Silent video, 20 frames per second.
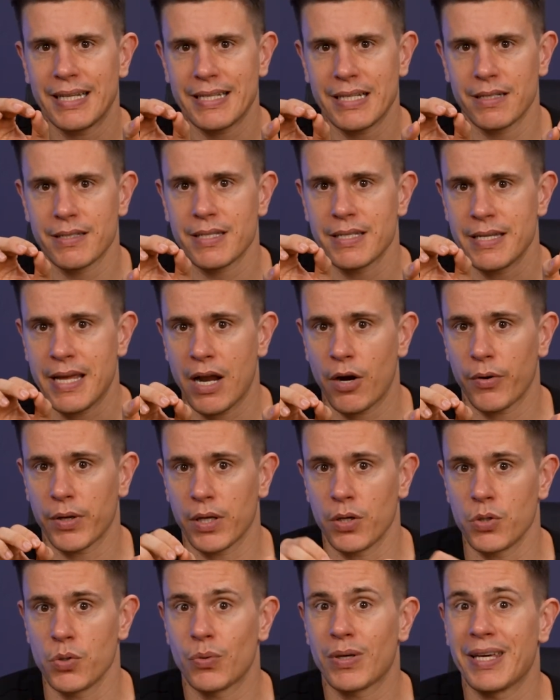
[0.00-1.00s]
an ideal
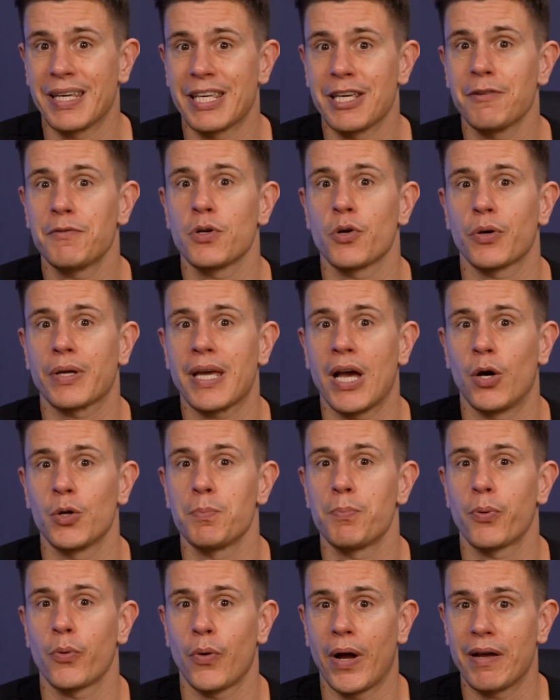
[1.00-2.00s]
scenario, you can give your
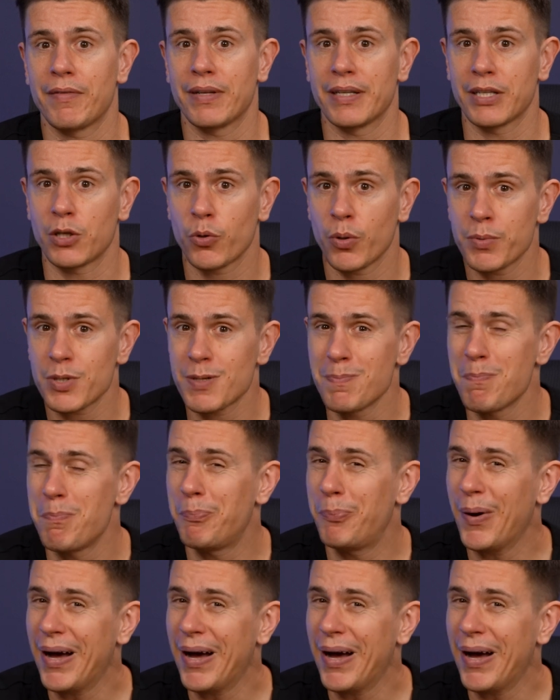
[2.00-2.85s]
account private encryption,